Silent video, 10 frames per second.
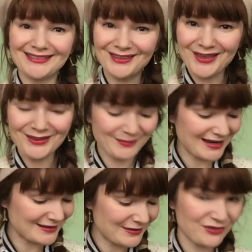So those are
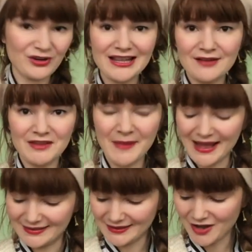my three lovely
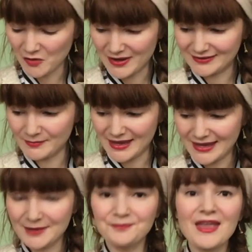patterns I can't wait to
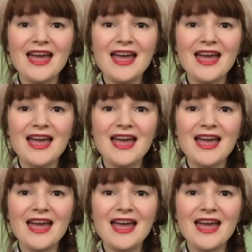make.